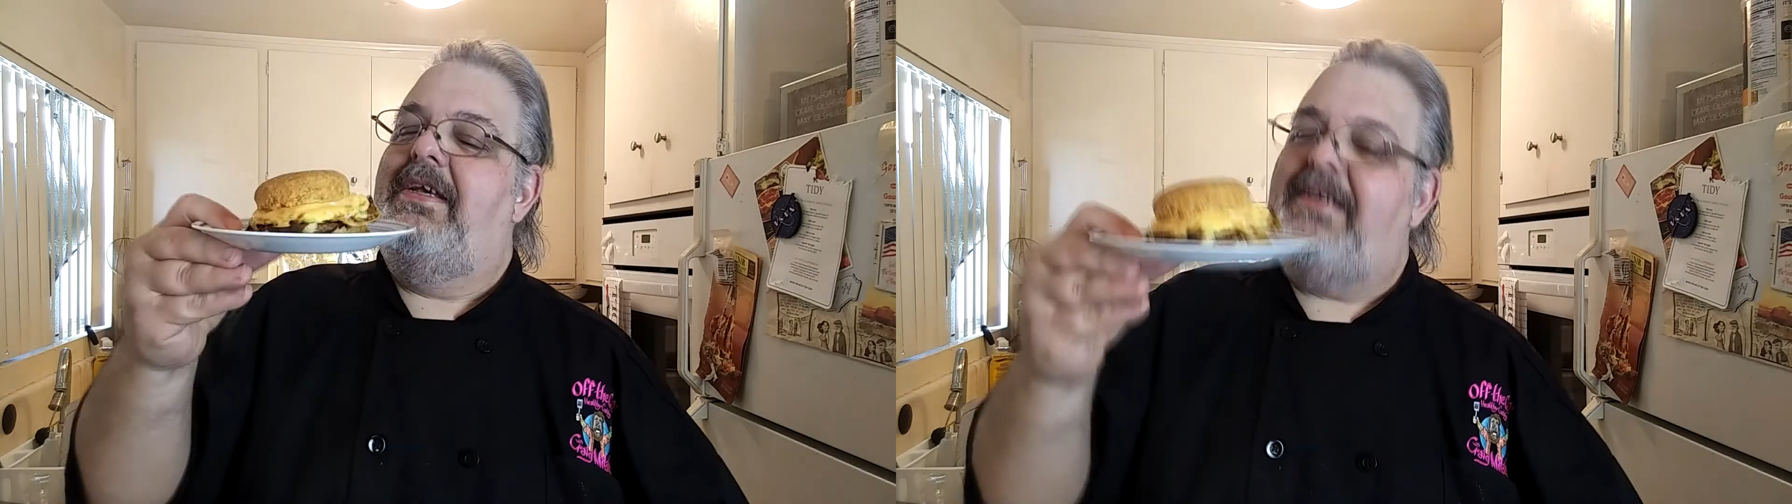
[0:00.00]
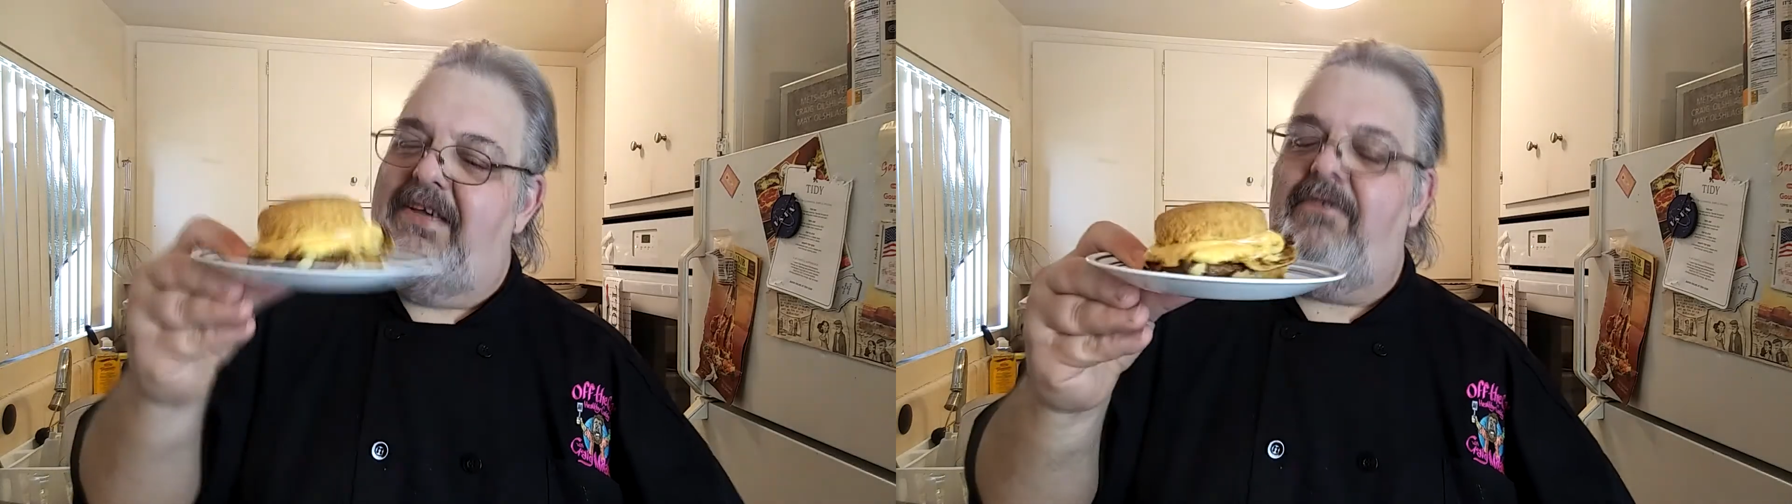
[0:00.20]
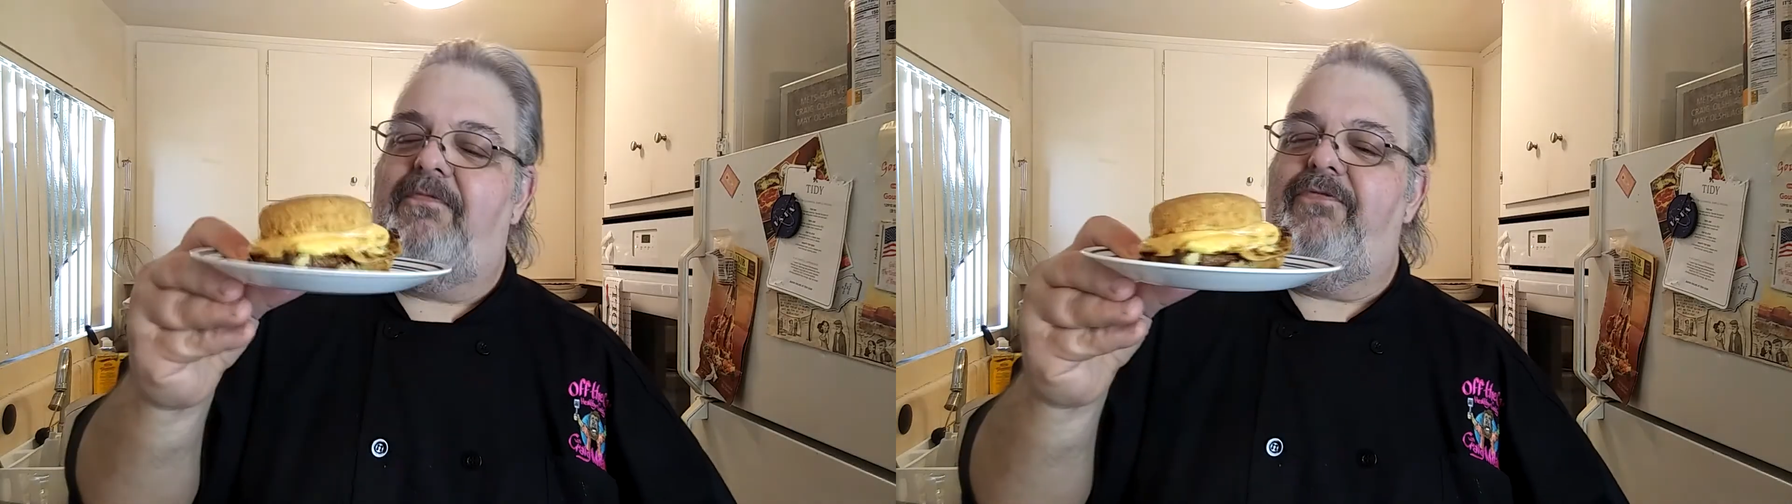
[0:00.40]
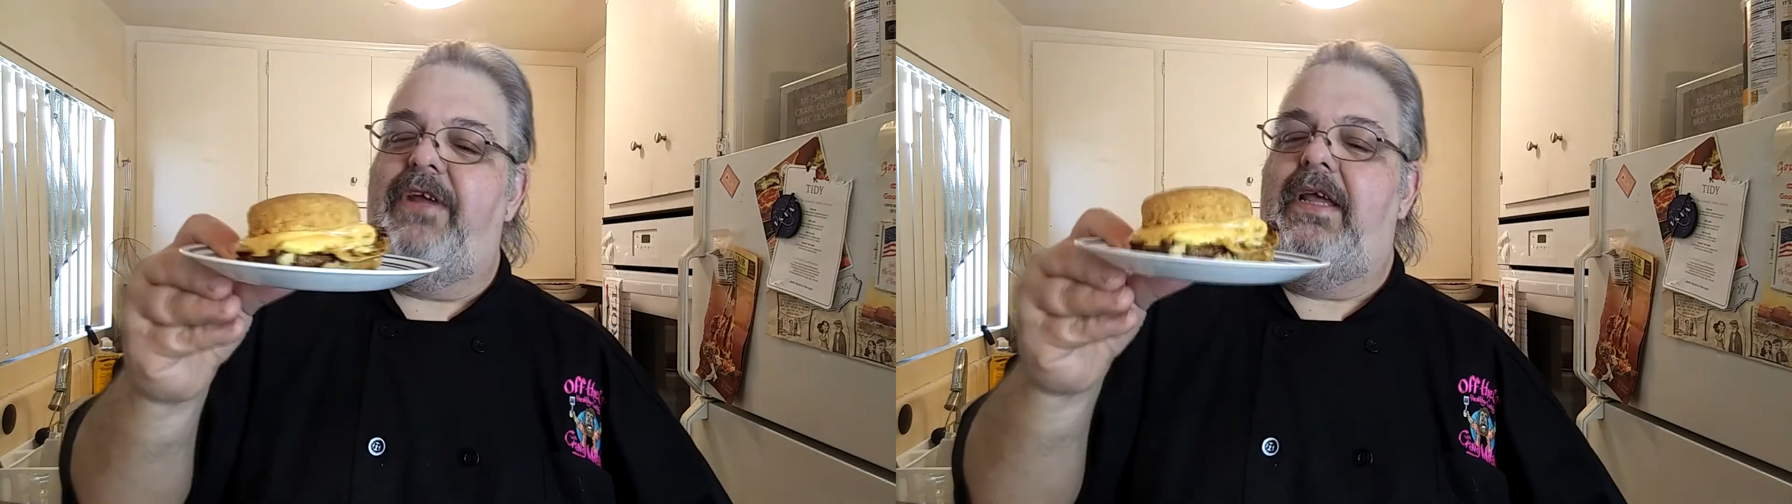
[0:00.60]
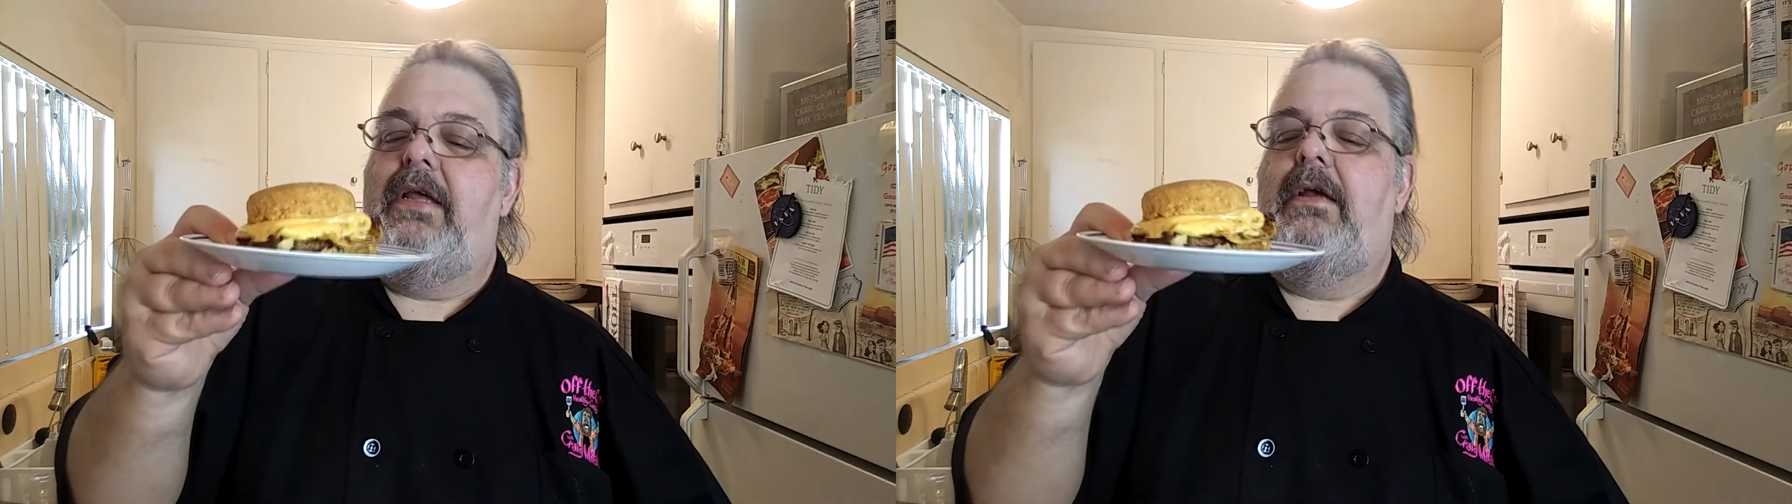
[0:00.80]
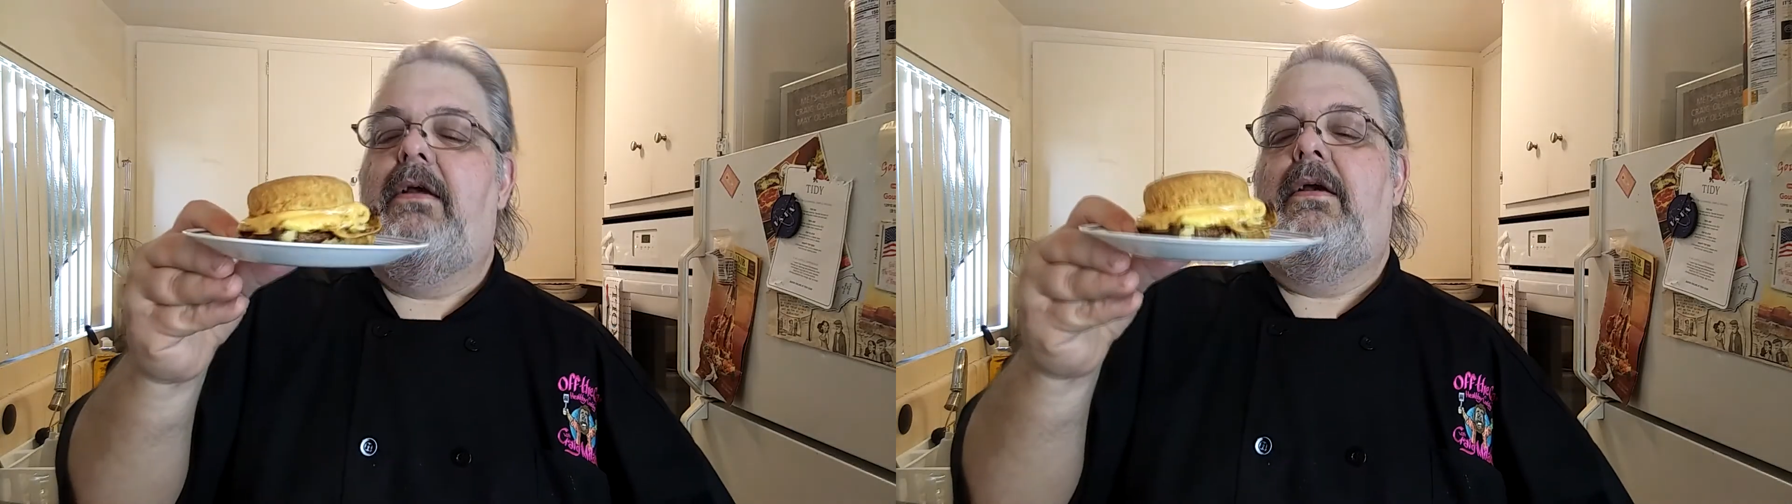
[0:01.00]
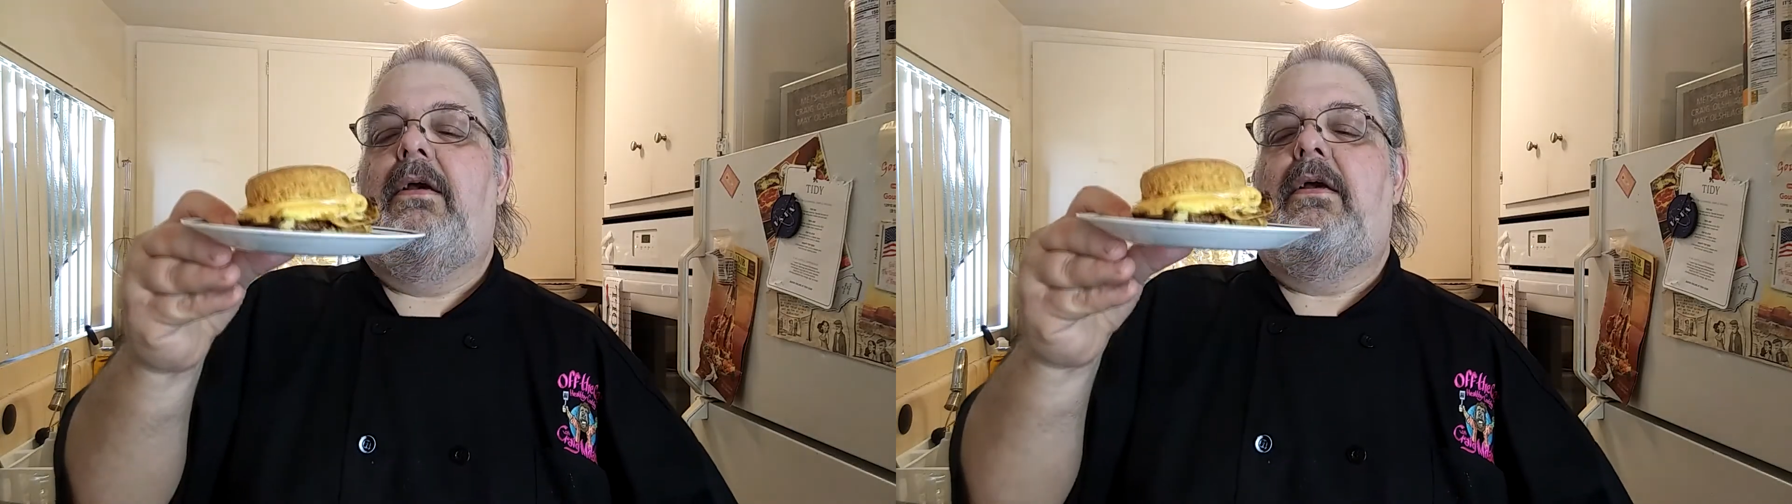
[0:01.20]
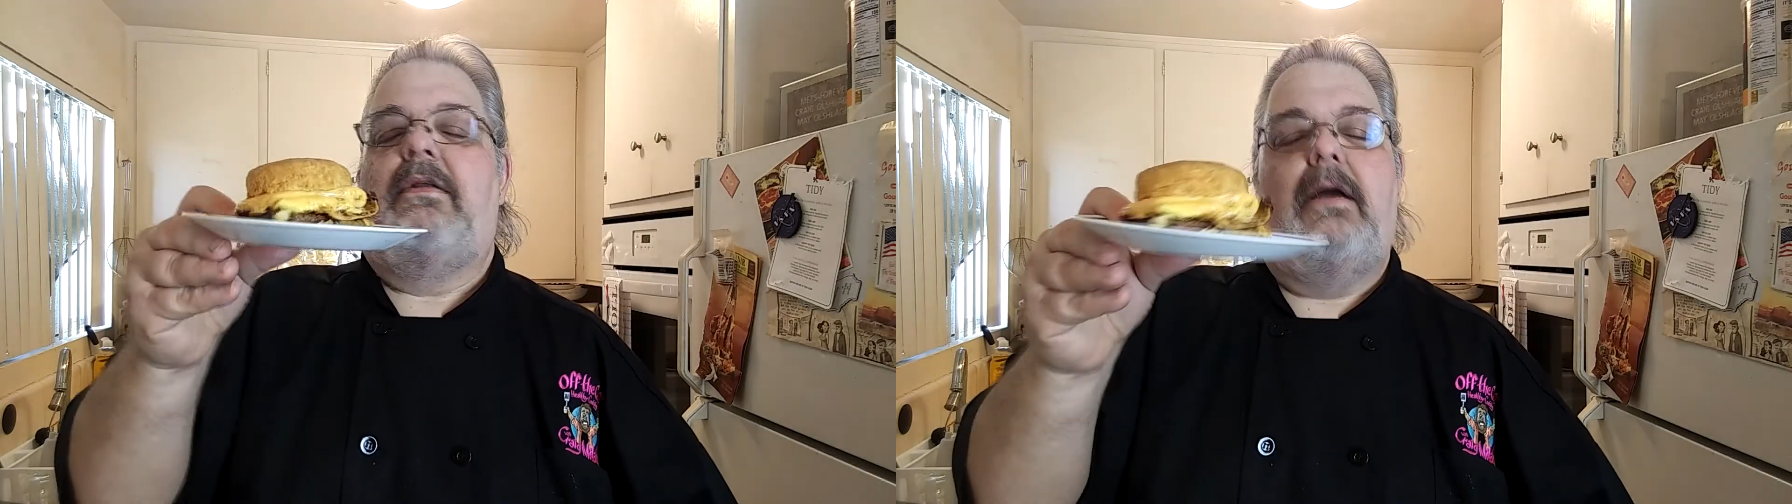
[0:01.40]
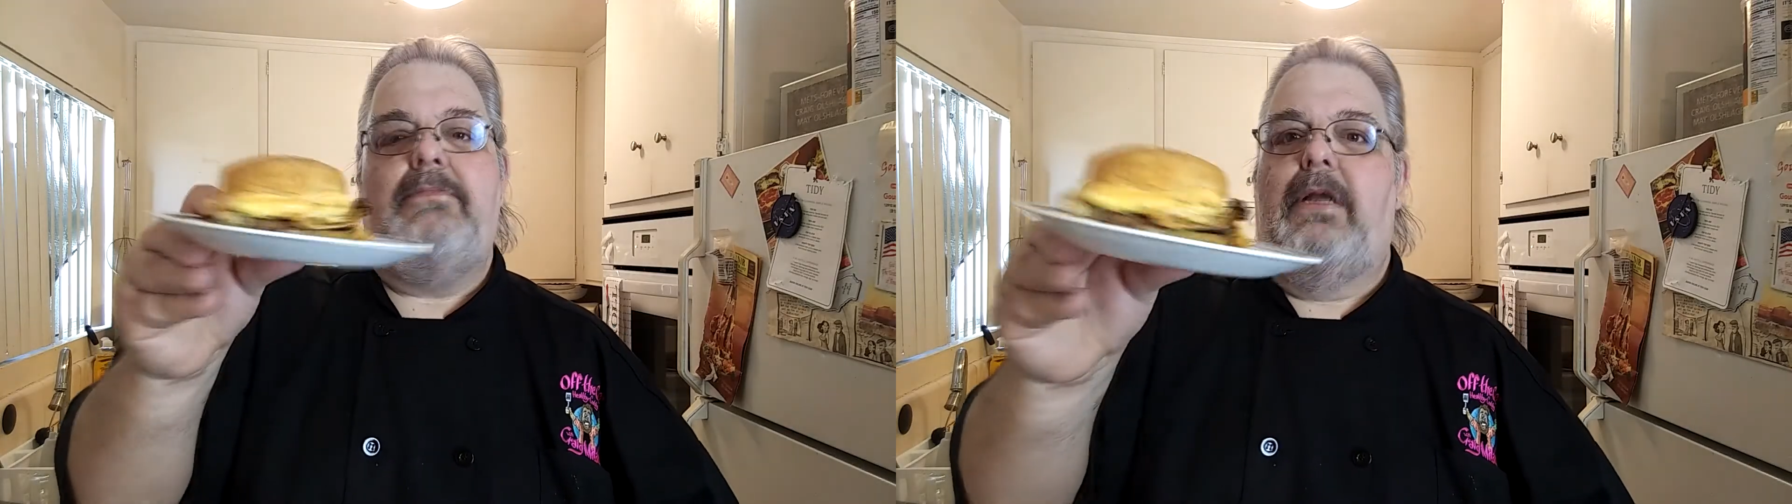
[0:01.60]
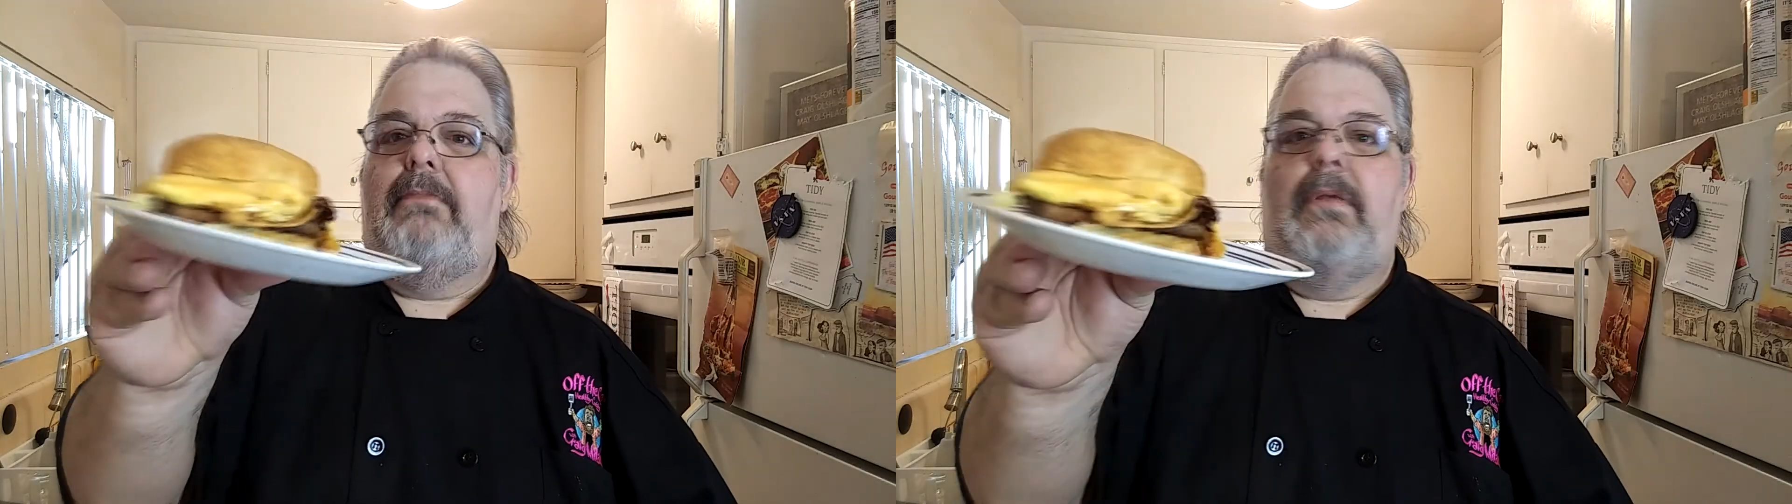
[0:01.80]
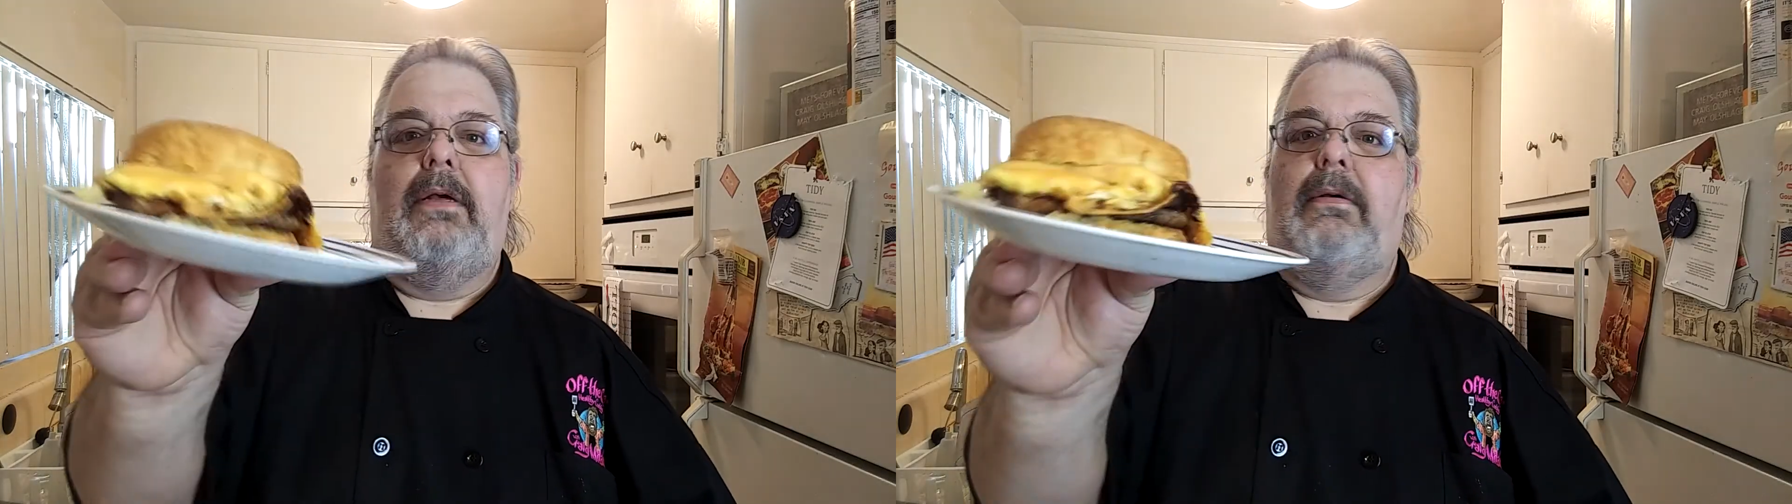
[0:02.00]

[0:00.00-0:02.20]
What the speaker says: guilt-free, num-num.